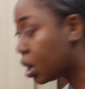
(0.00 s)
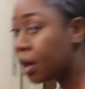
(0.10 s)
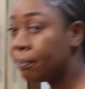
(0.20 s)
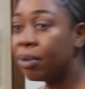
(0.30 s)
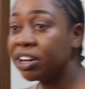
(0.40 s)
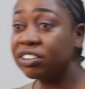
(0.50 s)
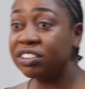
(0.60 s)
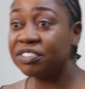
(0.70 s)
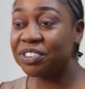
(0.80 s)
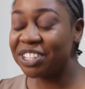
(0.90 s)
Pardon
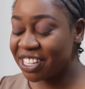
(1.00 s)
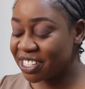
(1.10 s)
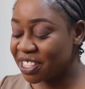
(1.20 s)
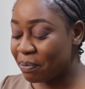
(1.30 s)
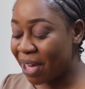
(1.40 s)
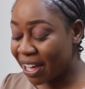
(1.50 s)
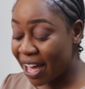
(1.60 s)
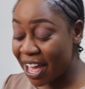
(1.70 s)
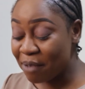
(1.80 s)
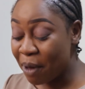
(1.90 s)
the voices in the
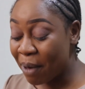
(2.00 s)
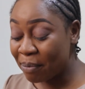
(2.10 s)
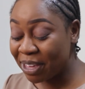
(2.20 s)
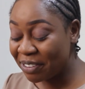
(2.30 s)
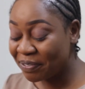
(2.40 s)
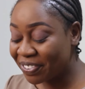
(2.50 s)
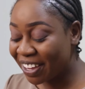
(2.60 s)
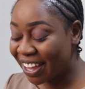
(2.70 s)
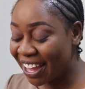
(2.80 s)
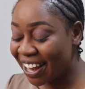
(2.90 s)
back, I am a mommy.
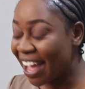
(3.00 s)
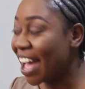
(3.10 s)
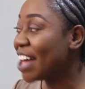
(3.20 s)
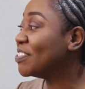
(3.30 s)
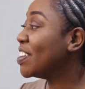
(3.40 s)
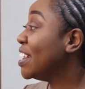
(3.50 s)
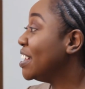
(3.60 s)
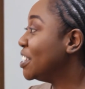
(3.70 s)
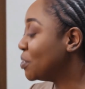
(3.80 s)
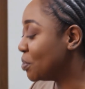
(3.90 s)
And I have a
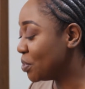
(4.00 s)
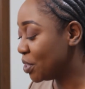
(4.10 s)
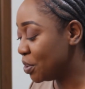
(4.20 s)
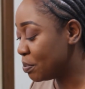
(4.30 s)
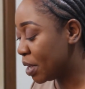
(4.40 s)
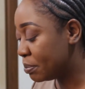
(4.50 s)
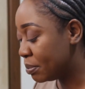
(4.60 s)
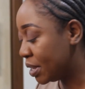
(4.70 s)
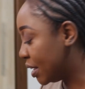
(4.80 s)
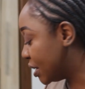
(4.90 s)
little human
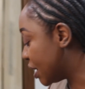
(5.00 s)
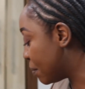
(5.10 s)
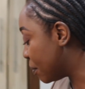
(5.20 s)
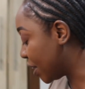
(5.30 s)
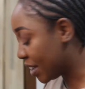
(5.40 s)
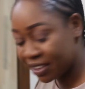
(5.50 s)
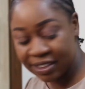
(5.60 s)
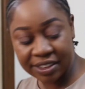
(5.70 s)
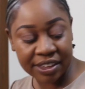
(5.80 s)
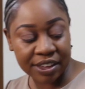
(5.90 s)
being somewhere
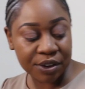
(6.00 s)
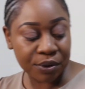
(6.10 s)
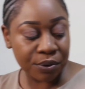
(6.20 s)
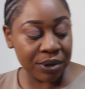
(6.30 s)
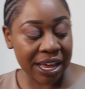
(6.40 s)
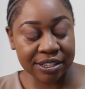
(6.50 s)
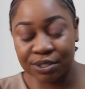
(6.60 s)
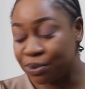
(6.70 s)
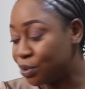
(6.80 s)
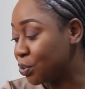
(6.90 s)
who likes
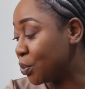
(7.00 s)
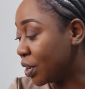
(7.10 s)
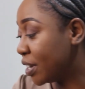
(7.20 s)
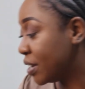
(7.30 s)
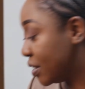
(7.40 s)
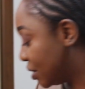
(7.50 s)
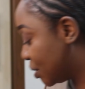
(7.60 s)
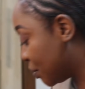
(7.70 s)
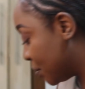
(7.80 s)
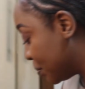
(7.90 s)
to talk.
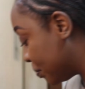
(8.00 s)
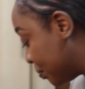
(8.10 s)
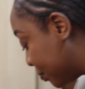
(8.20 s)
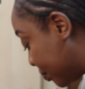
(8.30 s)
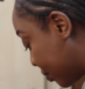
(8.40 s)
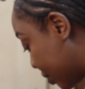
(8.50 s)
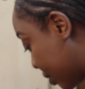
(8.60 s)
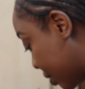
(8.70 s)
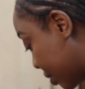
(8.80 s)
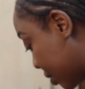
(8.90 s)
So
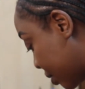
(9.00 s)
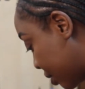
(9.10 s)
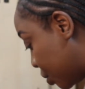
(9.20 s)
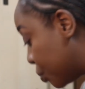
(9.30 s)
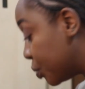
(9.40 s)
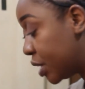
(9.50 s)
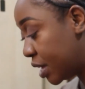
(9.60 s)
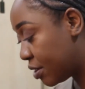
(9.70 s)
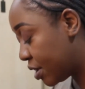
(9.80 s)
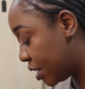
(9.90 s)
you will
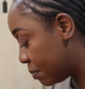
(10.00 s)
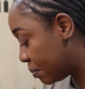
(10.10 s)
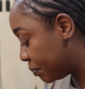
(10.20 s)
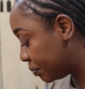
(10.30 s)
hear him.